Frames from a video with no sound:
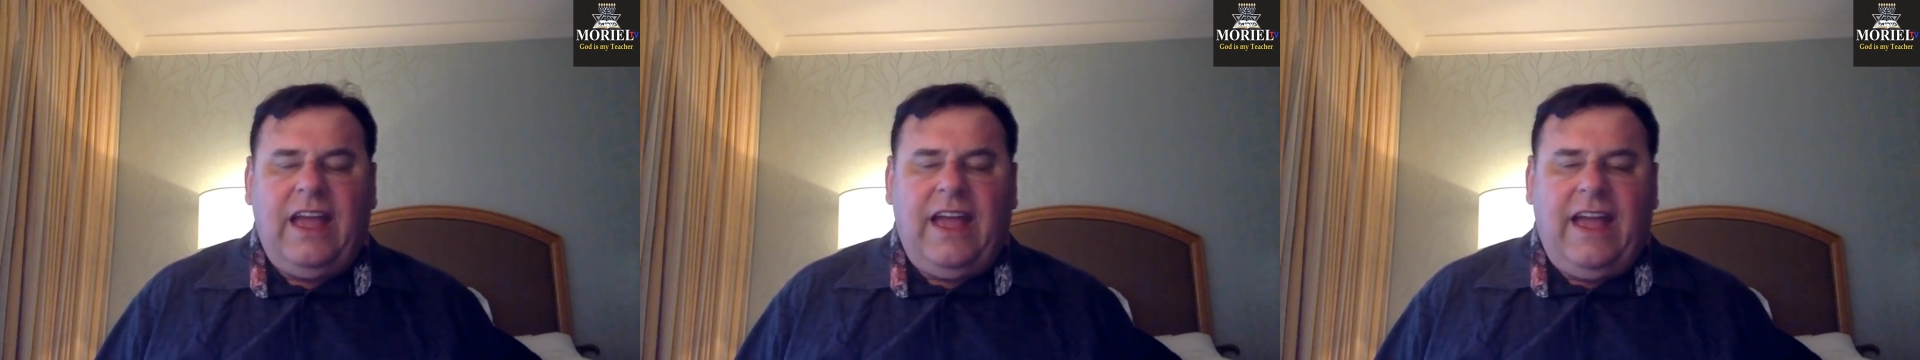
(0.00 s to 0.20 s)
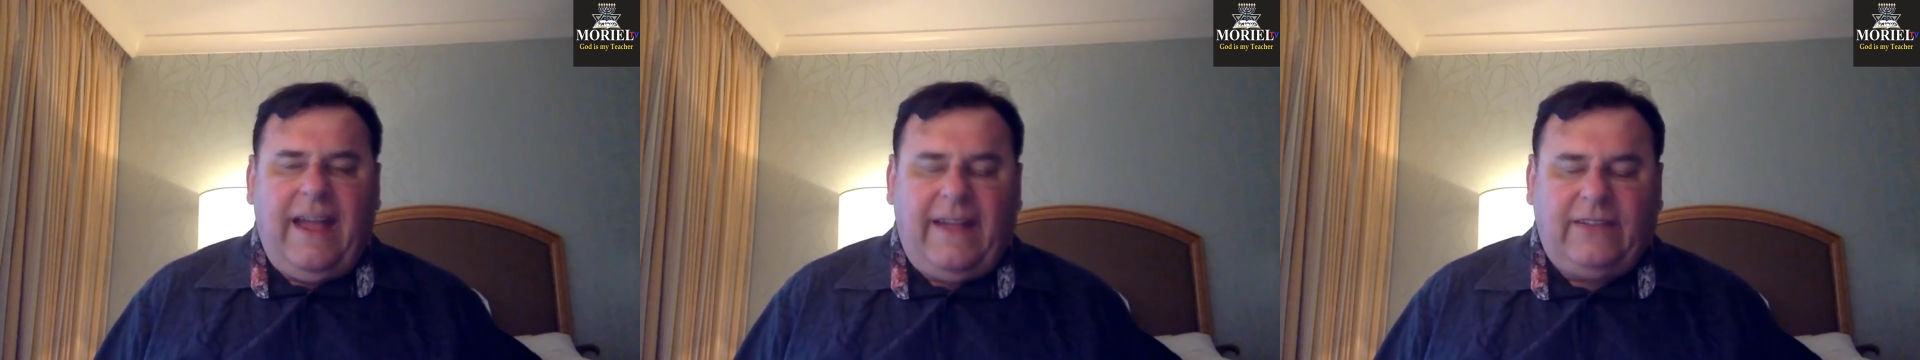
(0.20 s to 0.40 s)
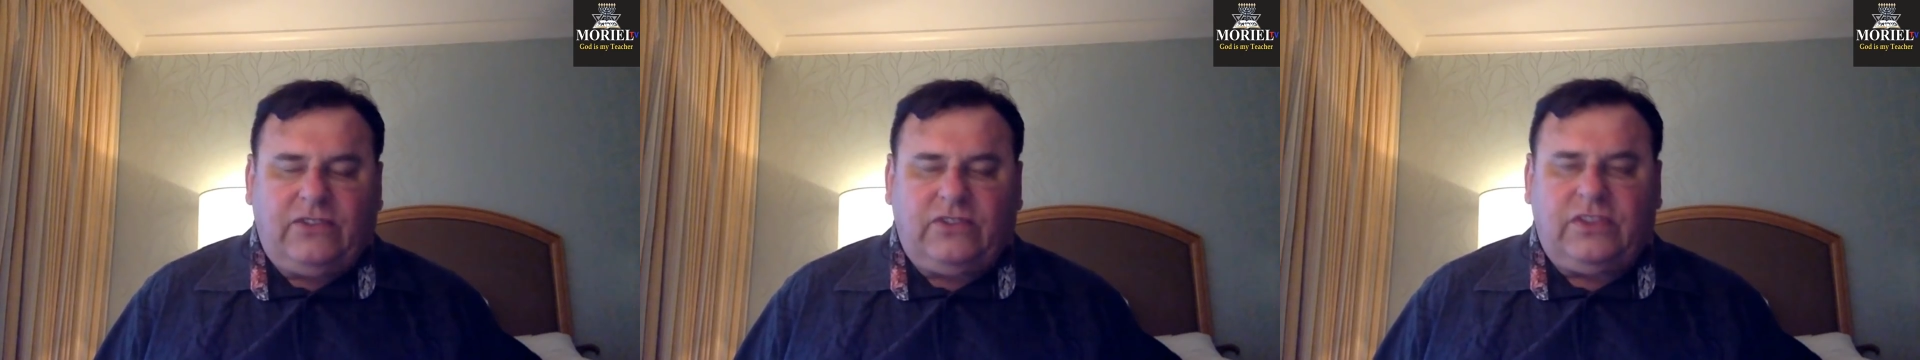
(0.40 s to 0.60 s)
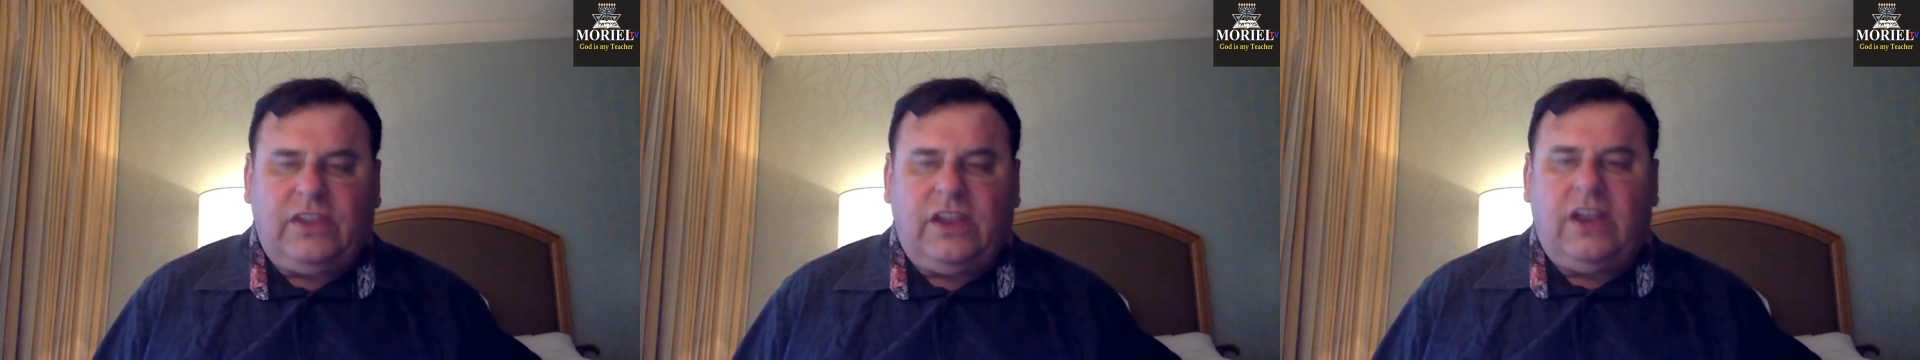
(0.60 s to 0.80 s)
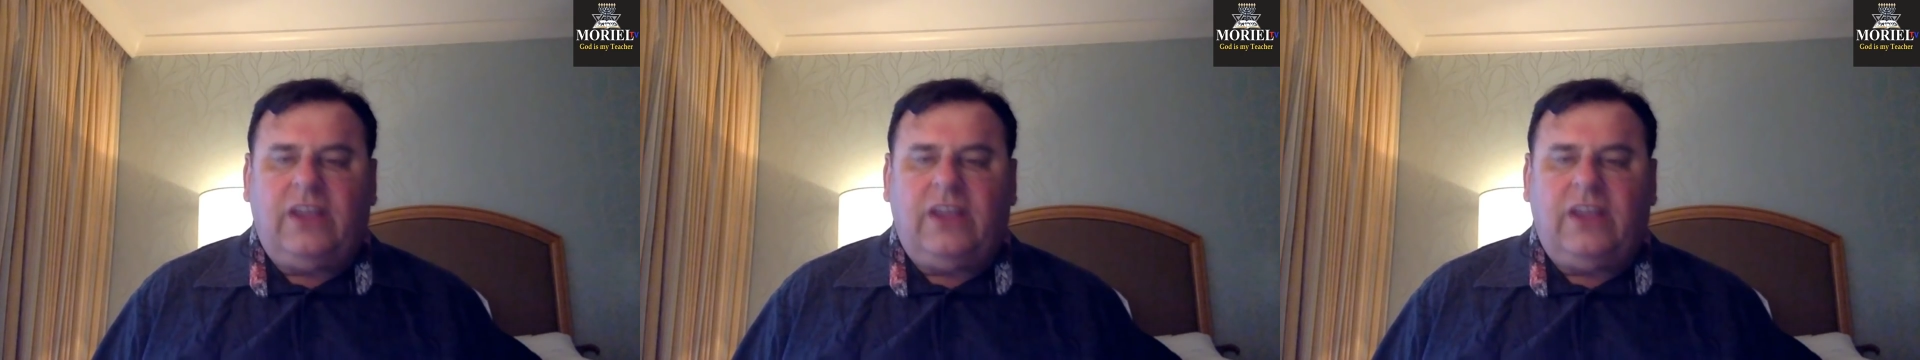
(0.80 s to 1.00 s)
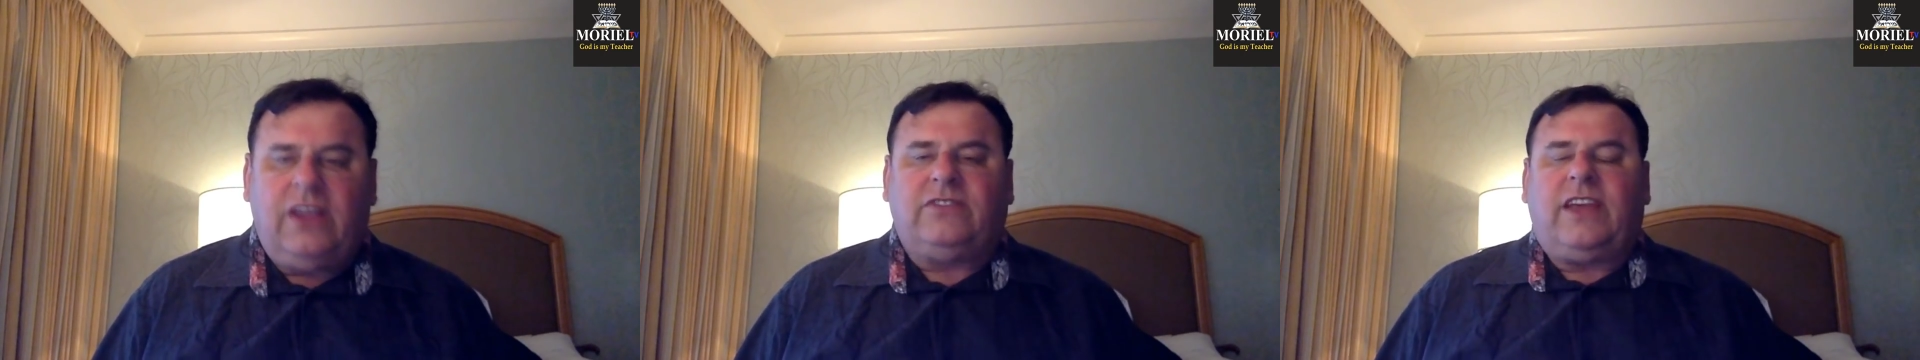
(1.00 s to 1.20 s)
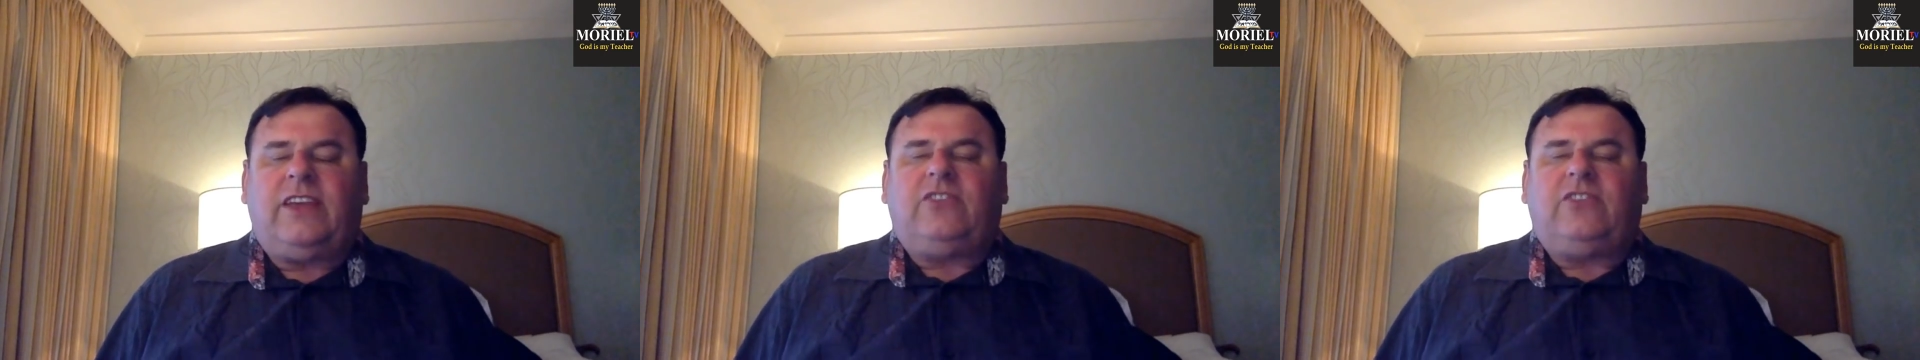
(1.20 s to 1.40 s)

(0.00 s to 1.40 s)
Hence, there is a